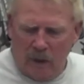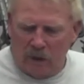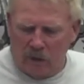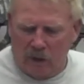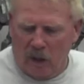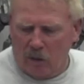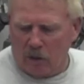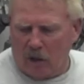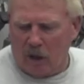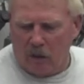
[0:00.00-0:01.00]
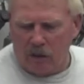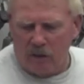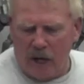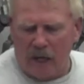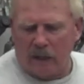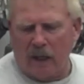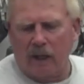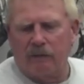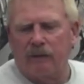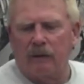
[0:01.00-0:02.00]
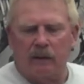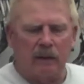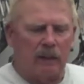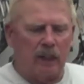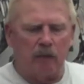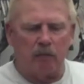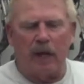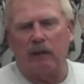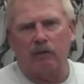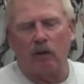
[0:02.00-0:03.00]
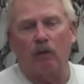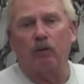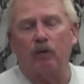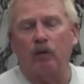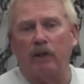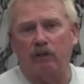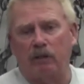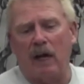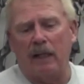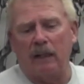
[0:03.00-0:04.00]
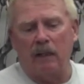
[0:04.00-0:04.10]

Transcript: There's another one called the jackknife. It mounts onto a sight,